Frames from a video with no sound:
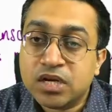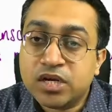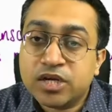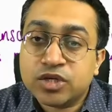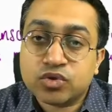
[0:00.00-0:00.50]

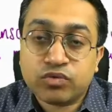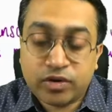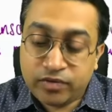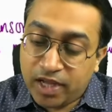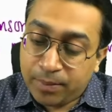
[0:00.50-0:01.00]
So what will
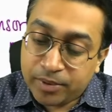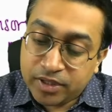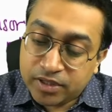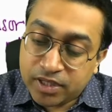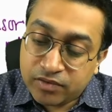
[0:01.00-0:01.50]
happen?
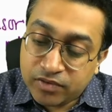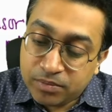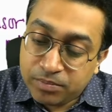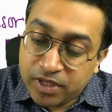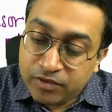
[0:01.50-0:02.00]
There will
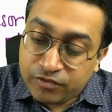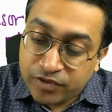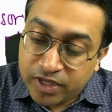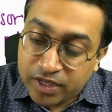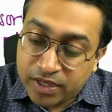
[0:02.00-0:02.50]
be
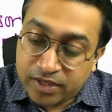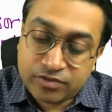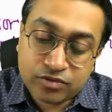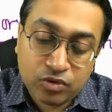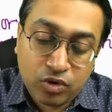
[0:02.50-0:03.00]
weakness
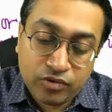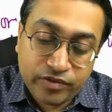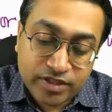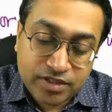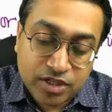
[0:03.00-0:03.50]
of
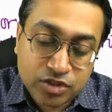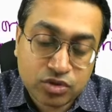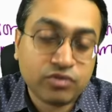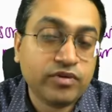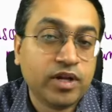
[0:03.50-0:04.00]
extension of
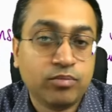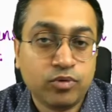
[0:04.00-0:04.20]
elbow.